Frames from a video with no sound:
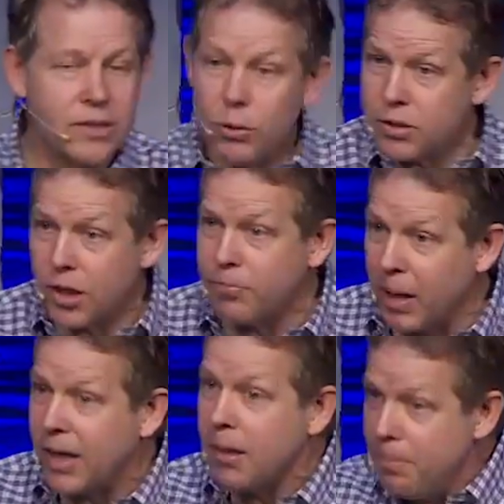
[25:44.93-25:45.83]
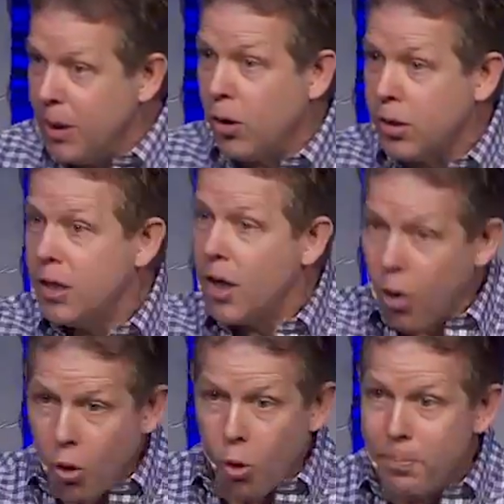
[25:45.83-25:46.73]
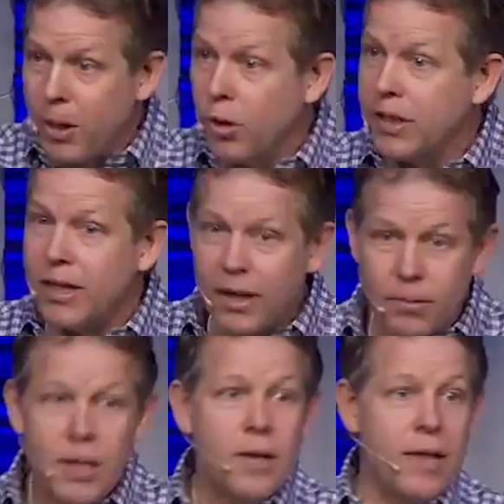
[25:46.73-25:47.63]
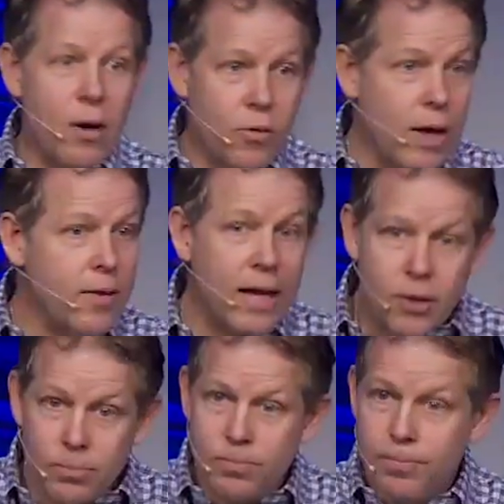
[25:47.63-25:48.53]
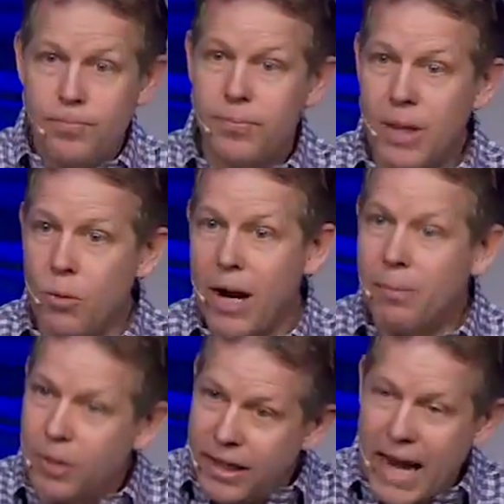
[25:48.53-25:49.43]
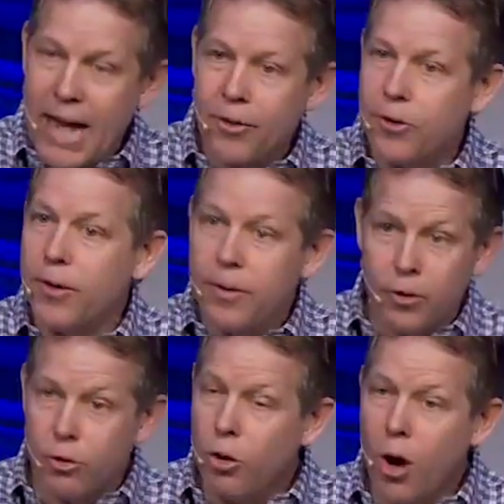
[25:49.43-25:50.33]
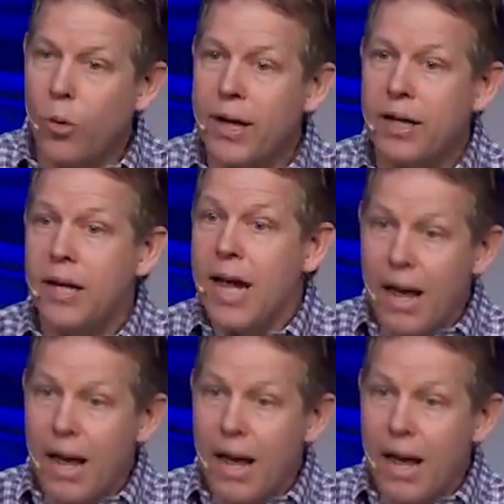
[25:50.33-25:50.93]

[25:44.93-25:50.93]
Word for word: That was enough money to build a whole building, and that they, they could they were able to gather and they're growing.